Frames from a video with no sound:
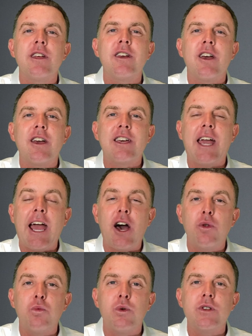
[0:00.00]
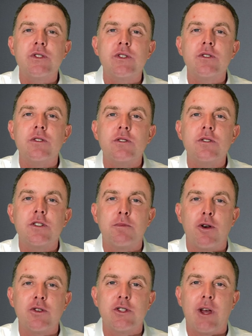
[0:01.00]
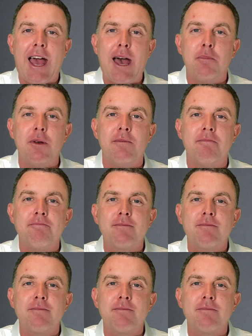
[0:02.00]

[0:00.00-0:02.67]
the count was supposed to happen.